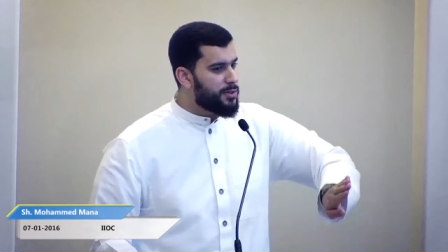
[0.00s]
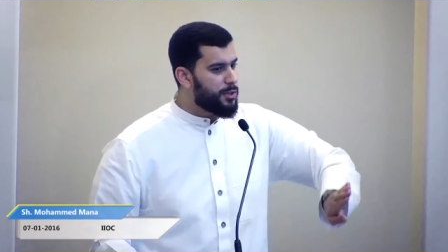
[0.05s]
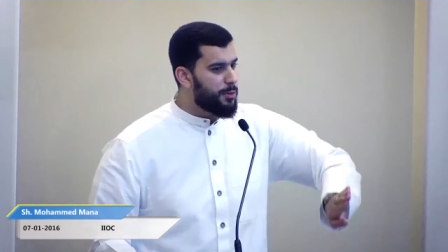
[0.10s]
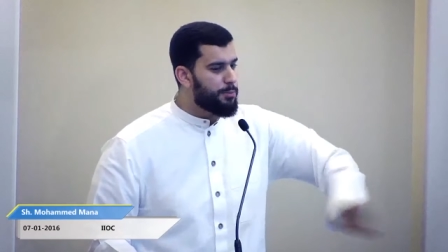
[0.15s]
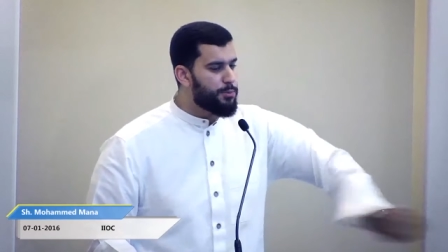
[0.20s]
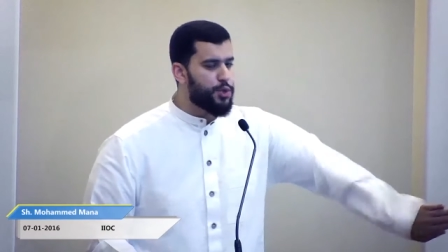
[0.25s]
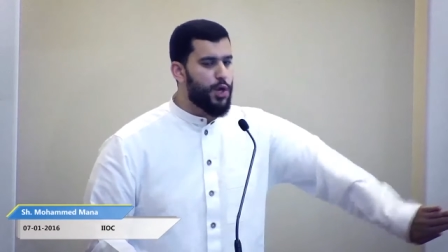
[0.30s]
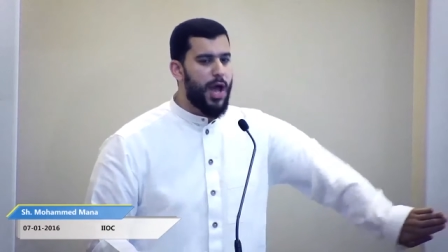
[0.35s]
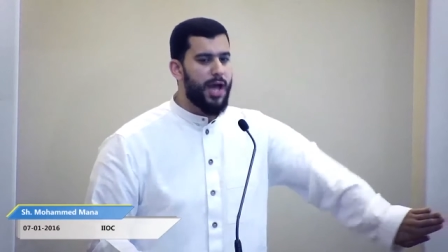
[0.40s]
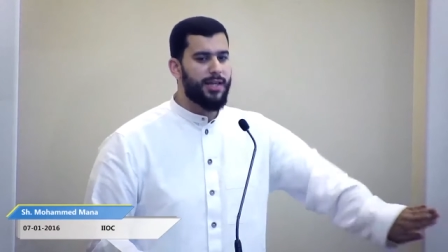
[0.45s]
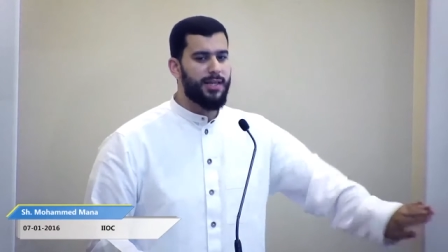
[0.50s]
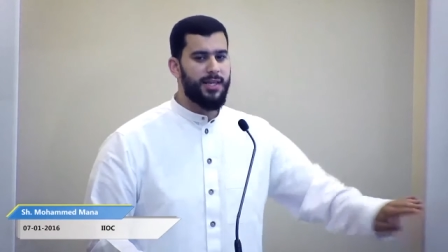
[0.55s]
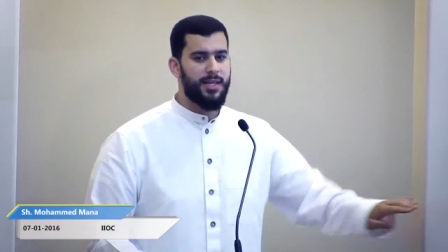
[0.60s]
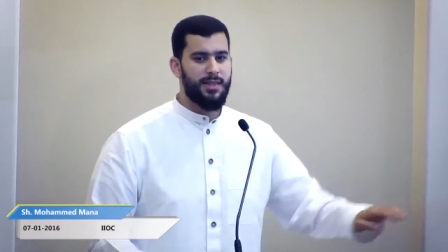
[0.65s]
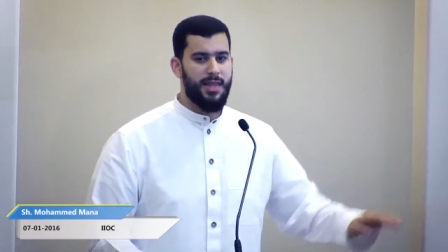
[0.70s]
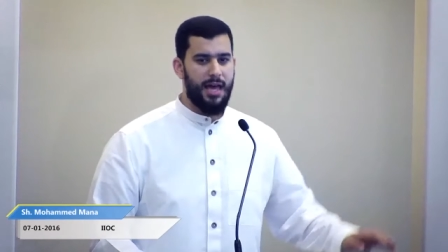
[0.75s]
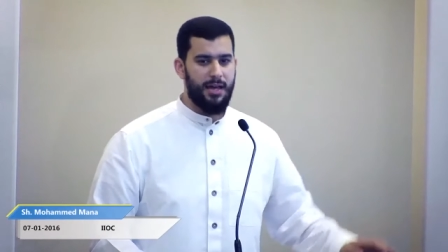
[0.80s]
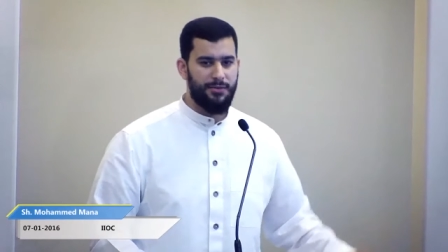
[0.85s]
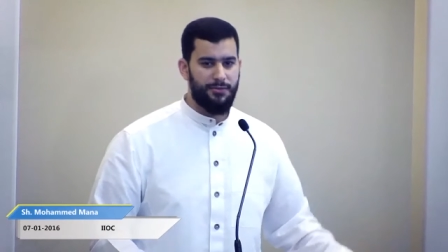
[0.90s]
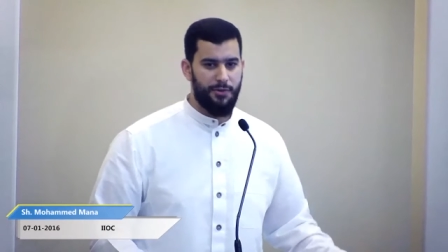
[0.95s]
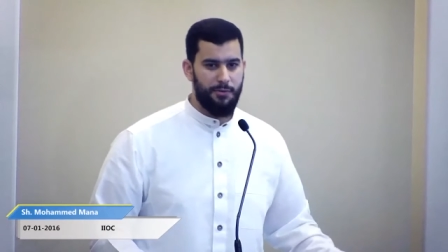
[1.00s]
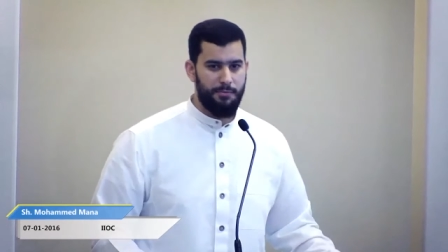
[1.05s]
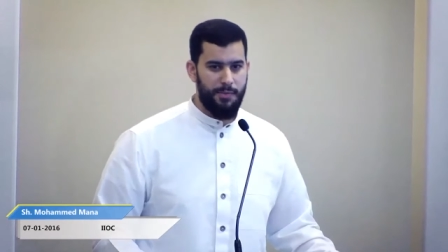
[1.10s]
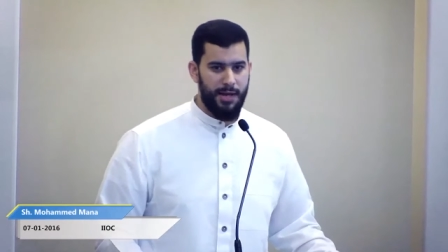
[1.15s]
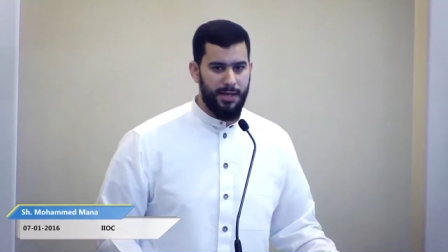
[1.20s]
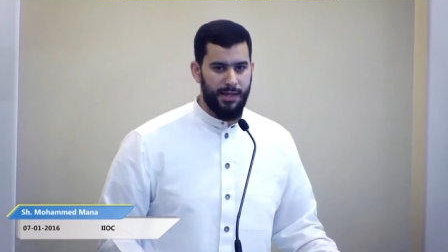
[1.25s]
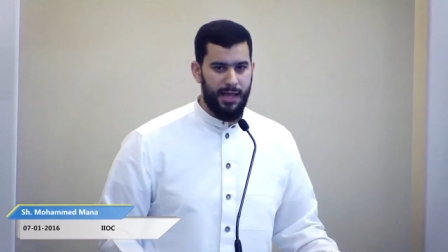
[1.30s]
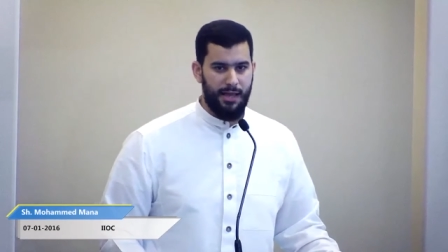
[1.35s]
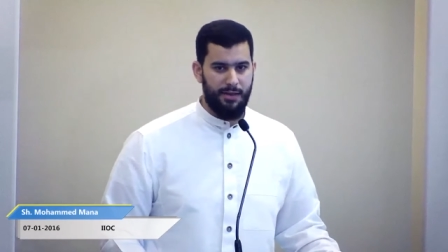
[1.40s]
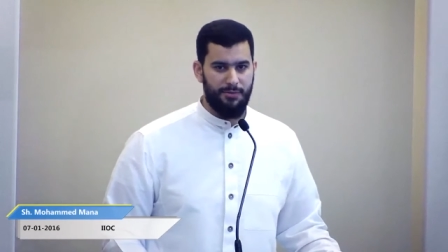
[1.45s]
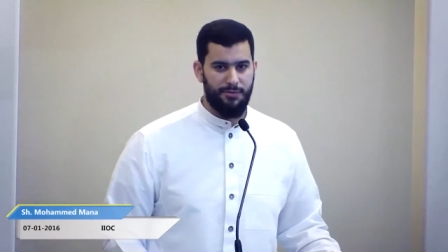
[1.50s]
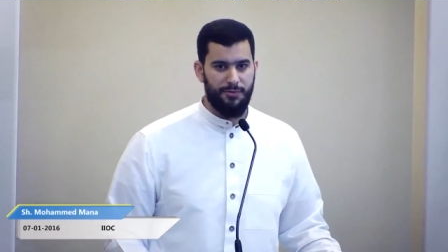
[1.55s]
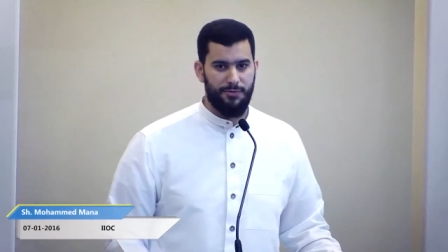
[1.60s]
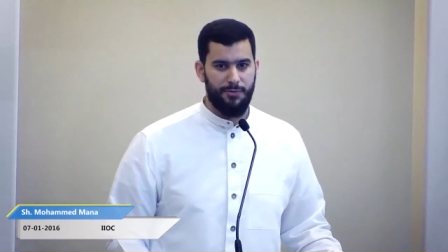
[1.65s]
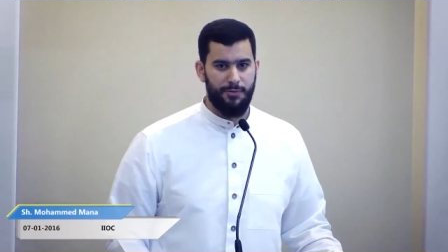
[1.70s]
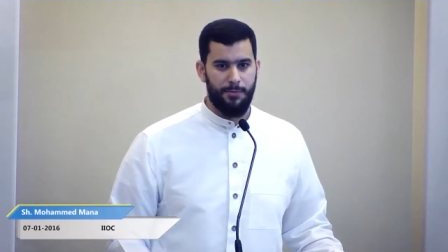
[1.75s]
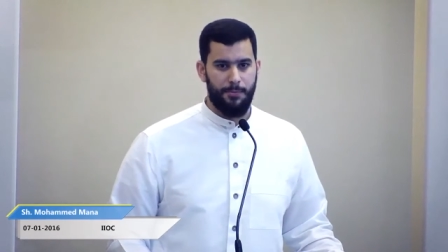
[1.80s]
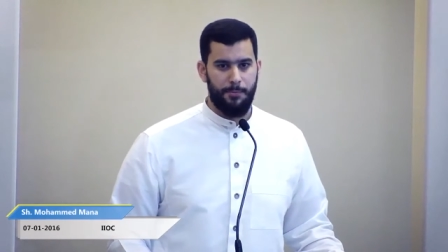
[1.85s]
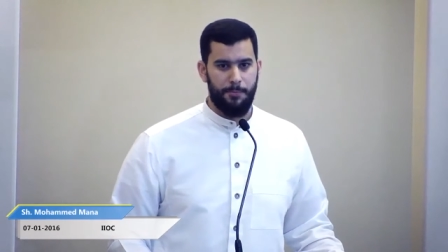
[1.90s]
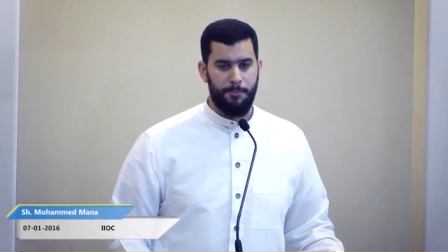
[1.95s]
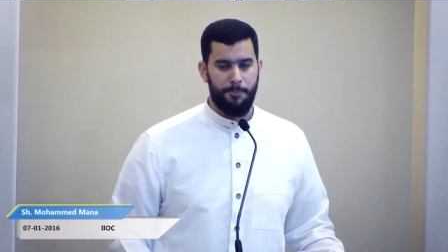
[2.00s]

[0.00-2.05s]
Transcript: subtracting that from my life.